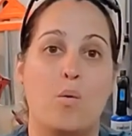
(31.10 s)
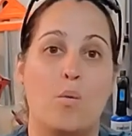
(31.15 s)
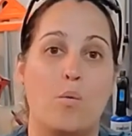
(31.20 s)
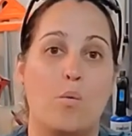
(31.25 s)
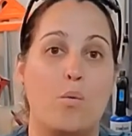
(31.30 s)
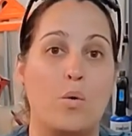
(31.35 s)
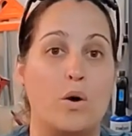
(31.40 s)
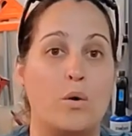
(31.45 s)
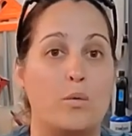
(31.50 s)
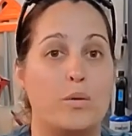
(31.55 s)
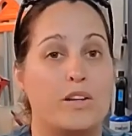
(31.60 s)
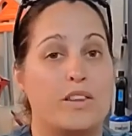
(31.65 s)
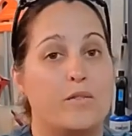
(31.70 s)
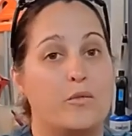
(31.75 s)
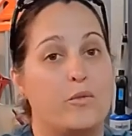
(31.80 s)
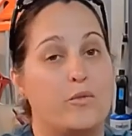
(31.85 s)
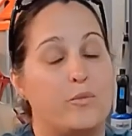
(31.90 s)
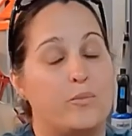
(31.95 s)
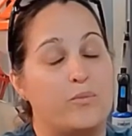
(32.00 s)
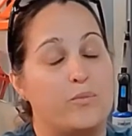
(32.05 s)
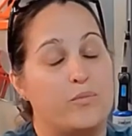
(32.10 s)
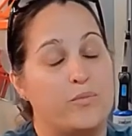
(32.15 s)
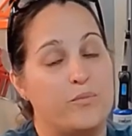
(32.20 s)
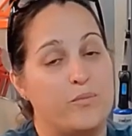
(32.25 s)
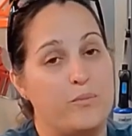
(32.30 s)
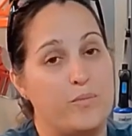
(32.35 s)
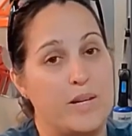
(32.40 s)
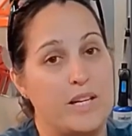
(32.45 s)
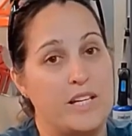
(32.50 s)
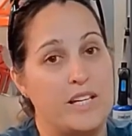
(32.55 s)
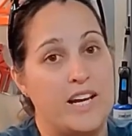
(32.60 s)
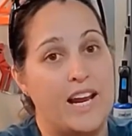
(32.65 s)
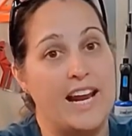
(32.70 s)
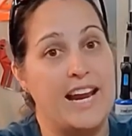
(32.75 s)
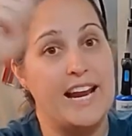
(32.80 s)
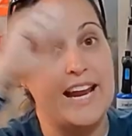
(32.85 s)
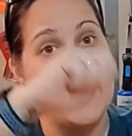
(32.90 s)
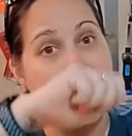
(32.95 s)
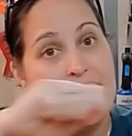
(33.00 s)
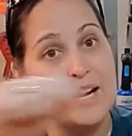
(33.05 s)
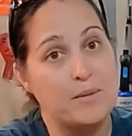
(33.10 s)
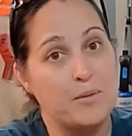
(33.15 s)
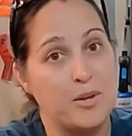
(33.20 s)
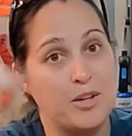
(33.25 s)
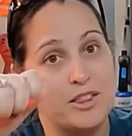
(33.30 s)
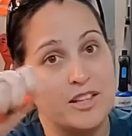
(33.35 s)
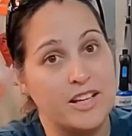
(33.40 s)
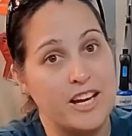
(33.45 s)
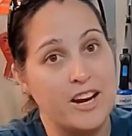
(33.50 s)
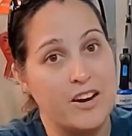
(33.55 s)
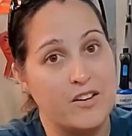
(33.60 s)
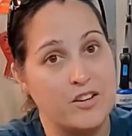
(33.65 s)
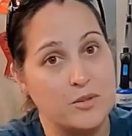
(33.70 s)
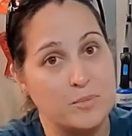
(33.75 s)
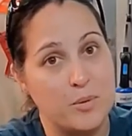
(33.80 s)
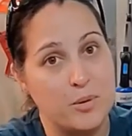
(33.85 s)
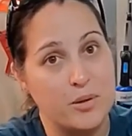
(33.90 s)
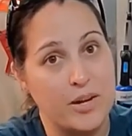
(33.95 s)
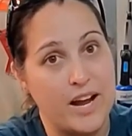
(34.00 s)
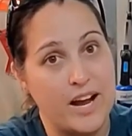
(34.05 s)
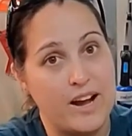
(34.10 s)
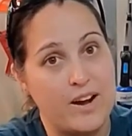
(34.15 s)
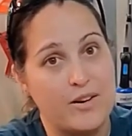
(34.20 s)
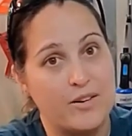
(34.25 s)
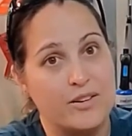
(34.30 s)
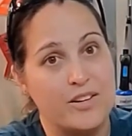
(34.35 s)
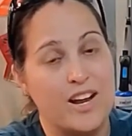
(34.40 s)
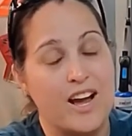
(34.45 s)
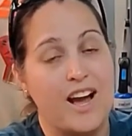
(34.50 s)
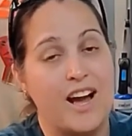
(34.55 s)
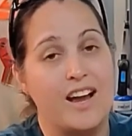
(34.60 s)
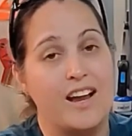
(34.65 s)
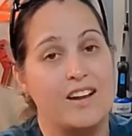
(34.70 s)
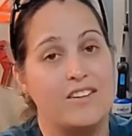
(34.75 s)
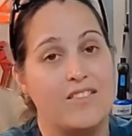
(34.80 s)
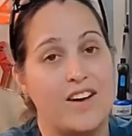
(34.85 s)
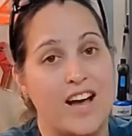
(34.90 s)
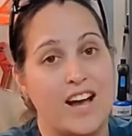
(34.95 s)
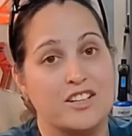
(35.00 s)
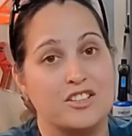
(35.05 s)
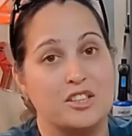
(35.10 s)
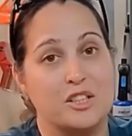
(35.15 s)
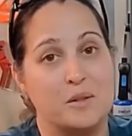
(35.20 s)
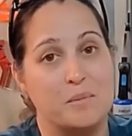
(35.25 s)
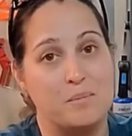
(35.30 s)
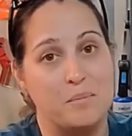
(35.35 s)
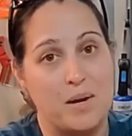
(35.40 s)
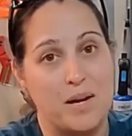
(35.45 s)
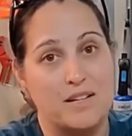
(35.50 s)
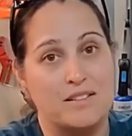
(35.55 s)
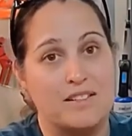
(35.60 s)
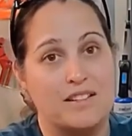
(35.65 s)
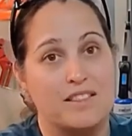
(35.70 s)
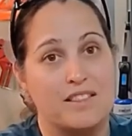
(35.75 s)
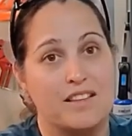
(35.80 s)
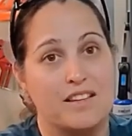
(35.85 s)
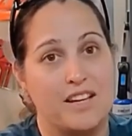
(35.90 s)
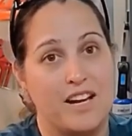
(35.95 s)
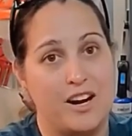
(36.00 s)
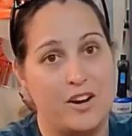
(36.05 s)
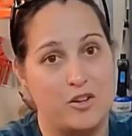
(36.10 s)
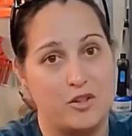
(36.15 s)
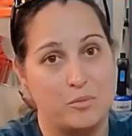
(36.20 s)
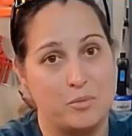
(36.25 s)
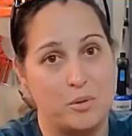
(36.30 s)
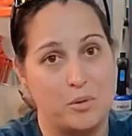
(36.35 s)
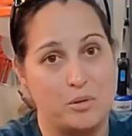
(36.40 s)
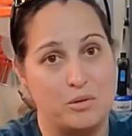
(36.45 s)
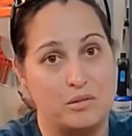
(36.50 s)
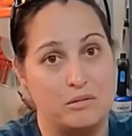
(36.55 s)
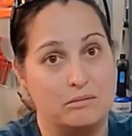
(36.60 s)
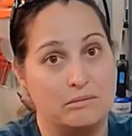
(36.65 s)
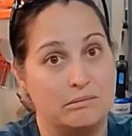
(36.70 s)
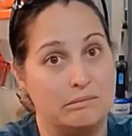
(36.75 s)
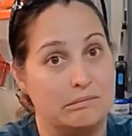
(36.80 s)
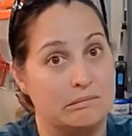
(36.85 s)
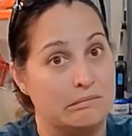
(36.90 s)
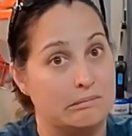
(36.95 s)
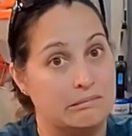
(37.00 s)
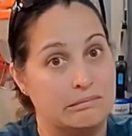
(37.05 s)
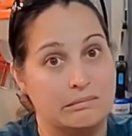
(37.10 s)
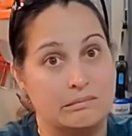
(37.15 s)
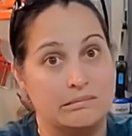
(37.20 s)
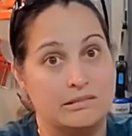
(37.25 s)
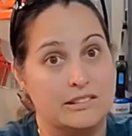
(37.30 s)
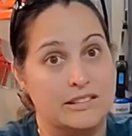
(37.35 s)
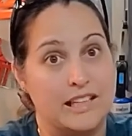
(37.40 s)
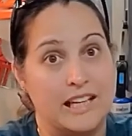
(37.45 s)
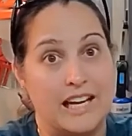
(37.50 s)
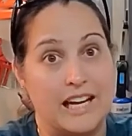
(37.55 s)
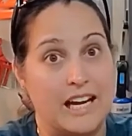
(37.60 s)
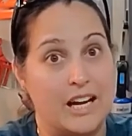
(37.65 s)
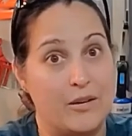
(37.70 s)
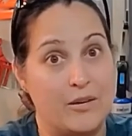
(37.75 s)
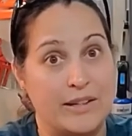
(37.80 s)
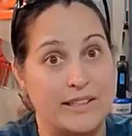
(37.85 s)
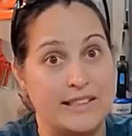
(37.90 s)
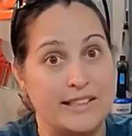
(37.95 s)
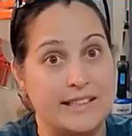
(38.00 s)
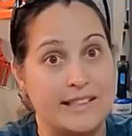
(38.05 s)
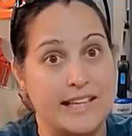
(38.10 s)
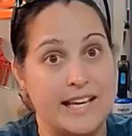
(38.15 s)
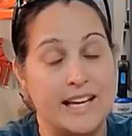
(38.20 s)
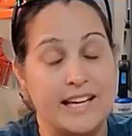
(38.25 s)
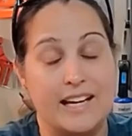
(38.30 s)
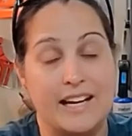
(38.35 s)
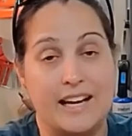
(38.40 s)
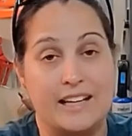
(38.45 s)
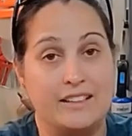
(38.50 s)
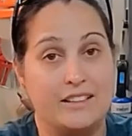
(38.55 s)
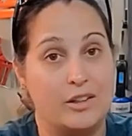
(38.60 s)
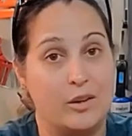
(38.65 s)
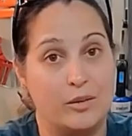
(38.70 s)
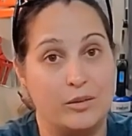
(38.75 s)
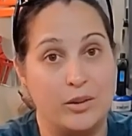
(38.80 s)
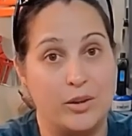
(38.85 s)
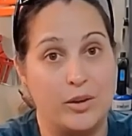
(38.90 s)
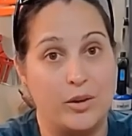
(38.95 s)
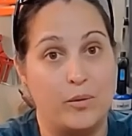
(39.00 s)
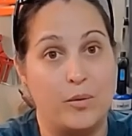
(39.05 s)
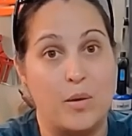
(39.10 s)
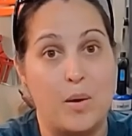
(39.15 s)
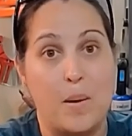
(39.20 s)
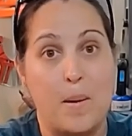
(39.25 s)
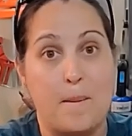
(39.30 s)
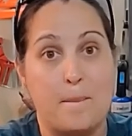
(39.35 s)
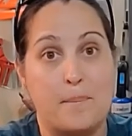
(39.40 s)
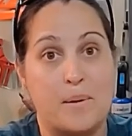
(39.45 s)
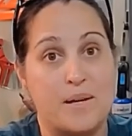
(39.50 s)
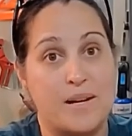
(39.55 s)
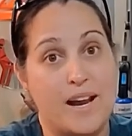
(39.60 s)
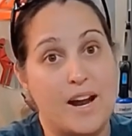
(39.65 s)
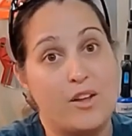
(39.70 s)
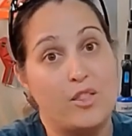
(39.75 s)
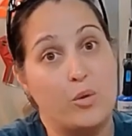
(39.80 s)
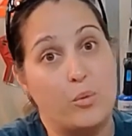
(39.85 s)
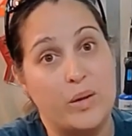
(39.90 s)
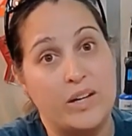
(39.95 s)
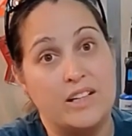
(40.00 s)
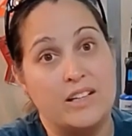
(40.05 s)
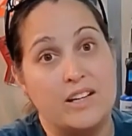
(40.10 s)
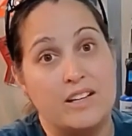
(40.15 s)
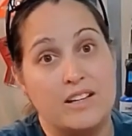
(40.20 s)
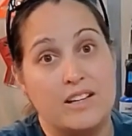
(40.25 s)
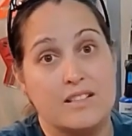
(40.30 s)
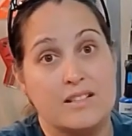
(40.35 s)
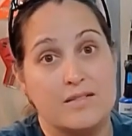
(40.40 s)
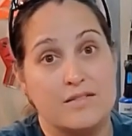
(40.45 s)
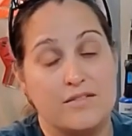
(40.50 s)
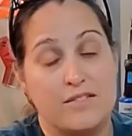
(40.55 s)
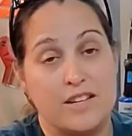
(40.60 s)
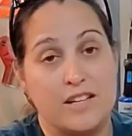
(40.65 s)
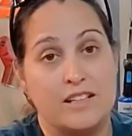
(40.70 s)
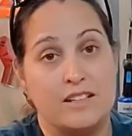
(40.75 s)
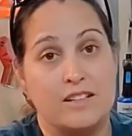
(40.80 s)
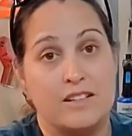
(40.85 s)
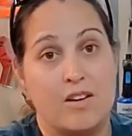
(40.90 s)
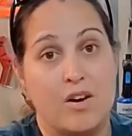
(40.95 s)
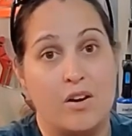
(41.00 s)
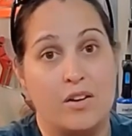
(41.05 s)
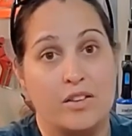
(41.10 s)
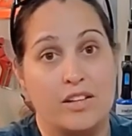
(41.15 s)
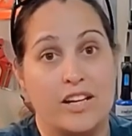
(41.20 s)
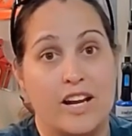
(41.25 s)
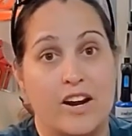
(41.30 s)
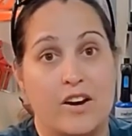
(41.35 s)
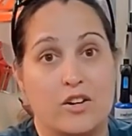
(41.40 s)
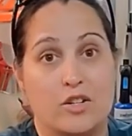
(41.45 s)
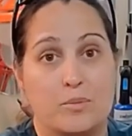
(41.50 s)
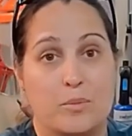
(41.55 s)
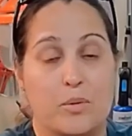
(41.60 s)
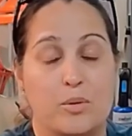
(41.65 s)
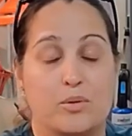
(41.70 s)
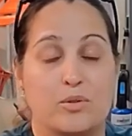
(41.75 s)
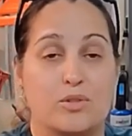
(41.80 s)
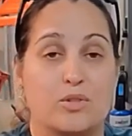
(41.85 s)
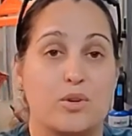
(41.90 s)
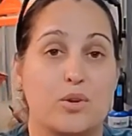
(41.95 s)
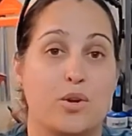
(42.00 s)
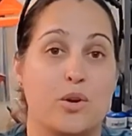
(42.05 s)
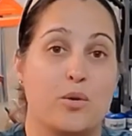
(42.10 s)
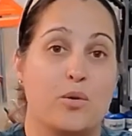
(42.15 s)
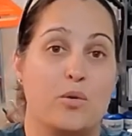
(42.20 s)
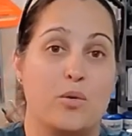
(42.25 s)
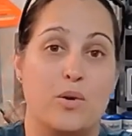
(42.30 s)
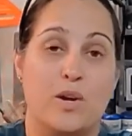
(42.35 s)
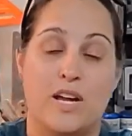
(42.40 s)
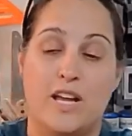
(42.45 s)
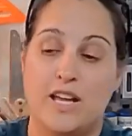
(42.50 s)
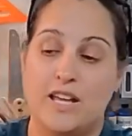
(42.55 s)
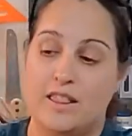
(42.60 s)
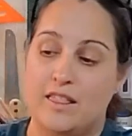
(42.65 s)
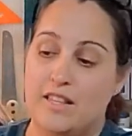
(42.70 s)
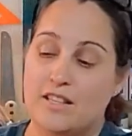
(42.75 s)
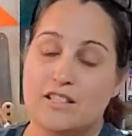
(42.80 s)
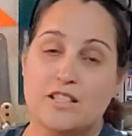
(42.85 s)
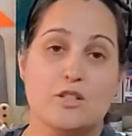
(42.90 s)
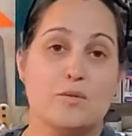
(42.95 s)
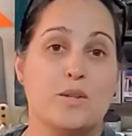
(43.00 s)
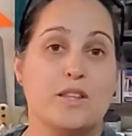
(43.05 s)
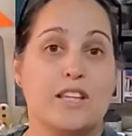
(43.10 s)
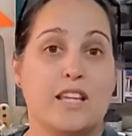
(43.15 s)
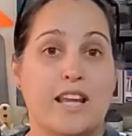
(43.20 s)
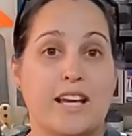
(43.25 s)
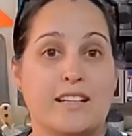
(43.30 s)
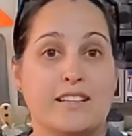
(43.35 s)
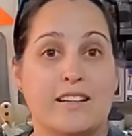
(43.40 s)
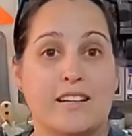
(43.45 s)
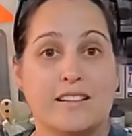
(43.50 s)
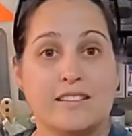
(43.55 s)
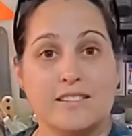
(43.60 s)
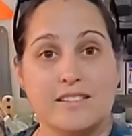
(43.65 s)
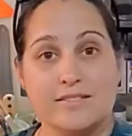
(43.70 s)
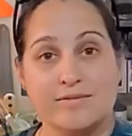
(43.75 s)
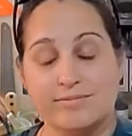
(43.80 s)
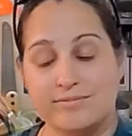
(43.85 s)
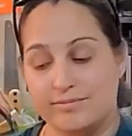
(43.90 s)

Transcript: Well, with me hammering the carriage bolt out, I have actually bent the carriage bolt. How I did that, I don't know. But now the wing nut doesn't fit on the carriage bolt, so this is what the leg does.